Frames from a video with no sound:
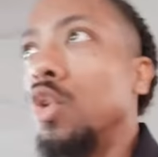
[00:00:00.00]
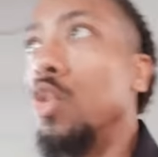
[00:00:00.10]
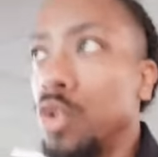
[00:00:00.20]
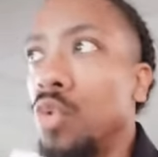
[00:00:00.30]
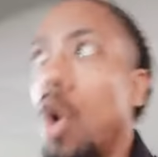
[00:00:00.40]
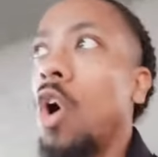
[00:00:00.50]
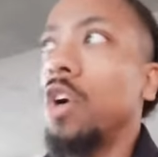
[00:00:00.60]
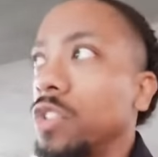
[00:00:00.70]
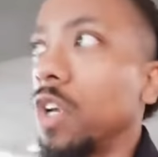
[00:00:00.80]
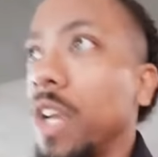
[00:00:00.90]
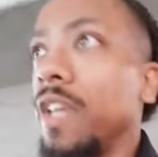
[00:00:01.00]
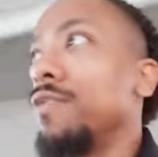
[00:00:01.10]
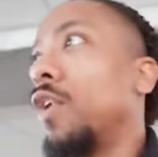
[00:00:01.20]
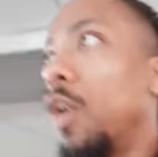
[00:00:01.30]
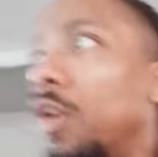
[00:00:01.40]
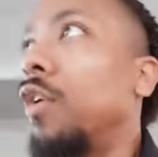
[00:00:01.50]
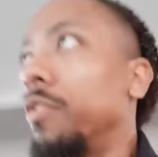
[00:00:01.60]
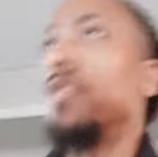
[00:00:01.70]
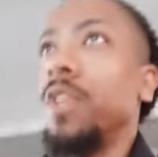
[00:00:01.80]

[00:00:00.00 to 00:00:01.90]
Who you are is going to evolve.